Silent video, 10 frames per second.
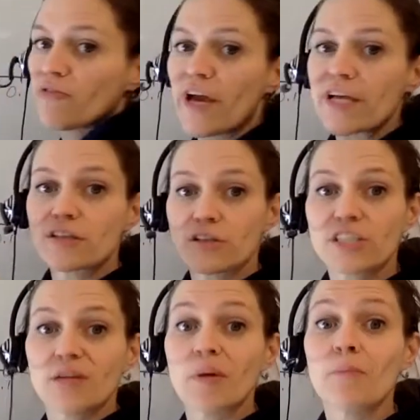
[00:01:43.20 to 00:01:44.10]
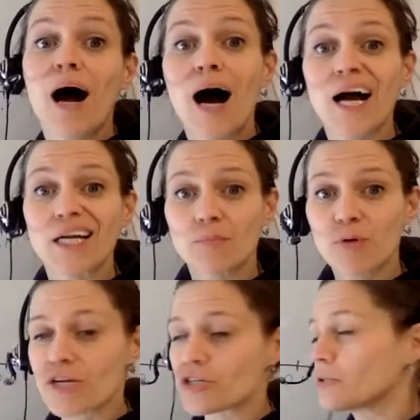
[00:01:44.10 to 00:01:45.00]
phase, and there's going to be a higher
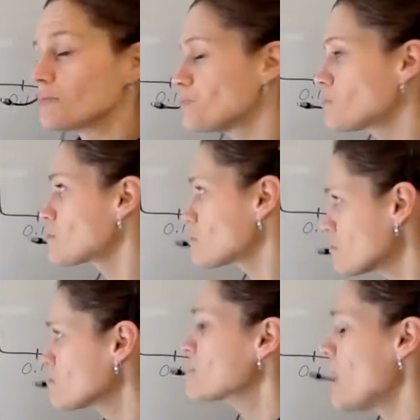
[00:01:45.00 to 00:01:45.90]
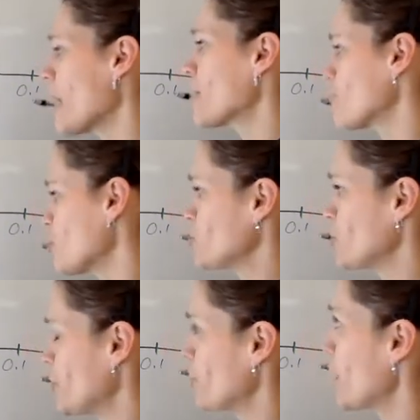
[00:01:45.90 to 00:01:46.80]
pressure, higher force per
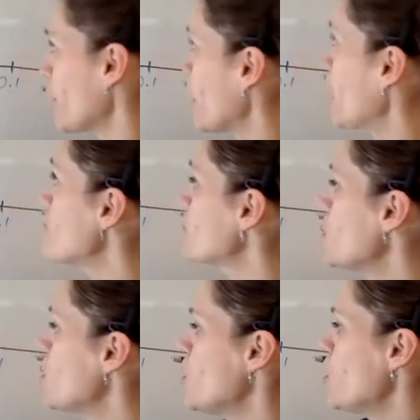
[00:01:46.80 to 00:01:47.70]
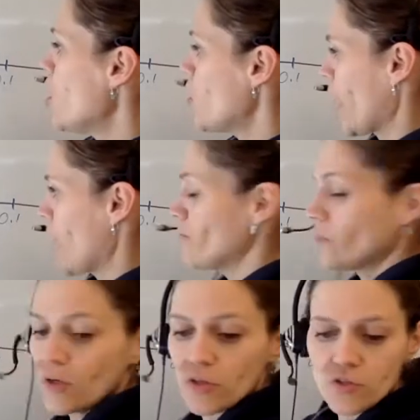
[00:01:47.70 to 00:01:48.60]
unit area. Okay,
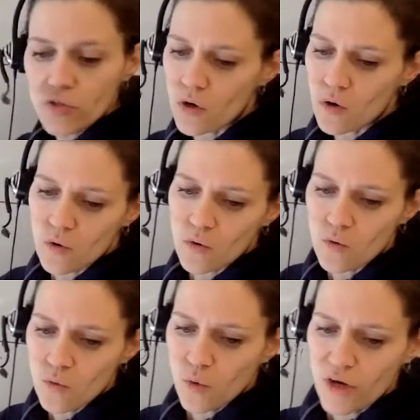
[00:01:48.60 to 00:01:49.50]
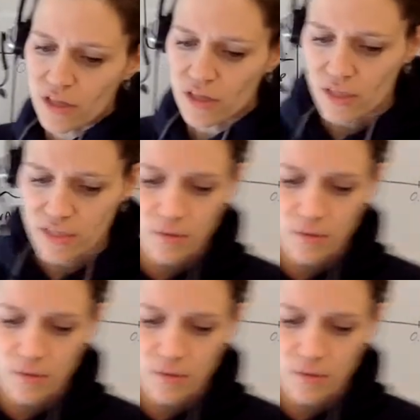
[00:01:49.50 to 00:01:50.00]
so one of the things I